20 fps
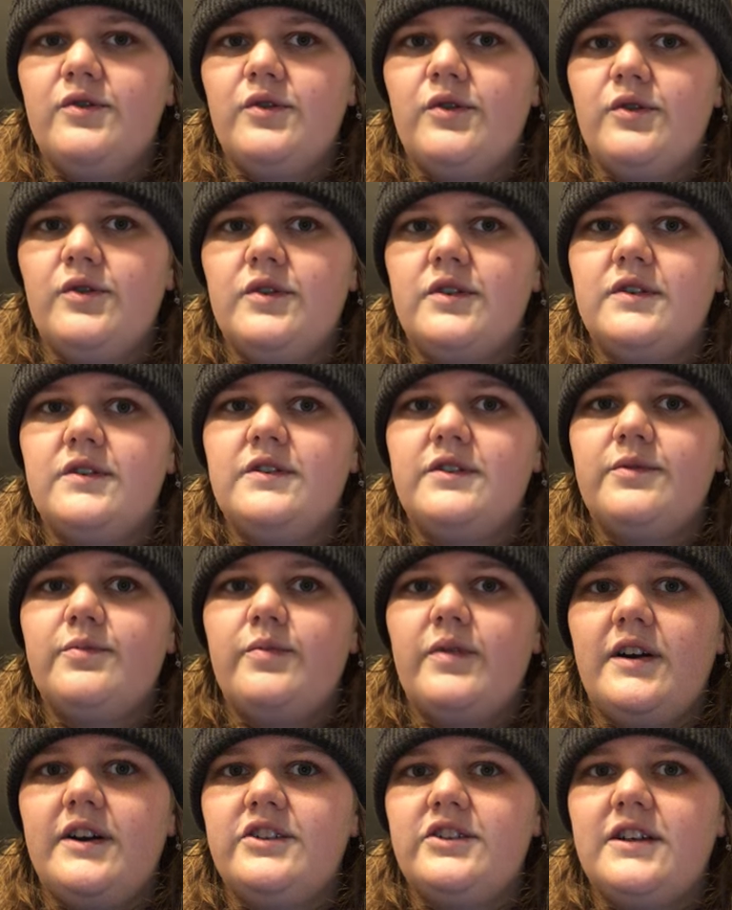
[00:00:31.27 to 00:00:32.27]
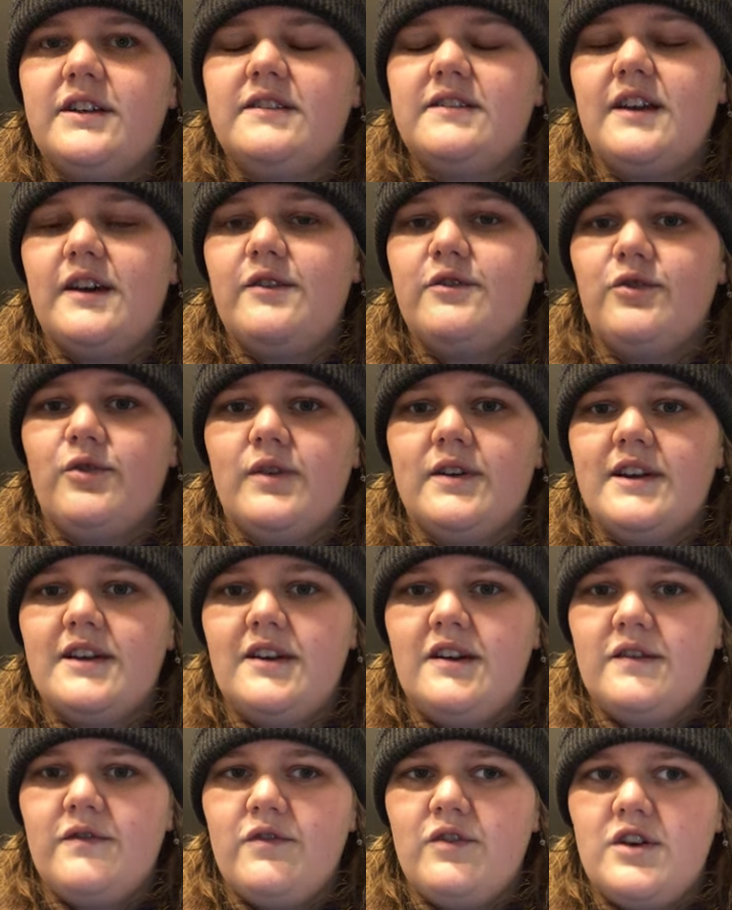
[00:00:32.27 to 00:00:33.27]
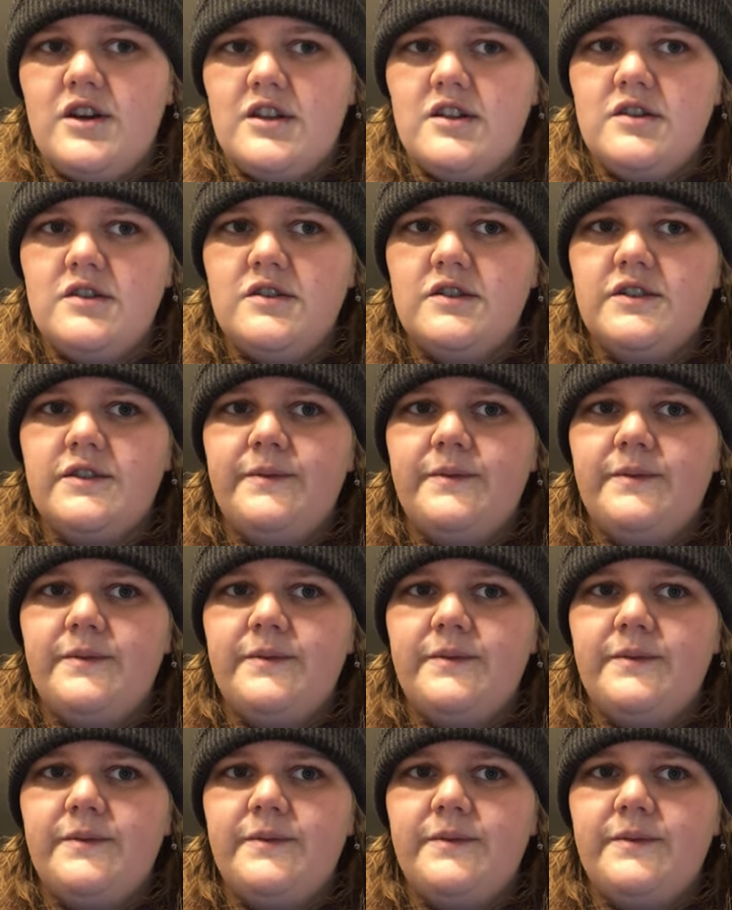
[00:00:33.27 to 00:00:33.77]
towards projects I was working on for others.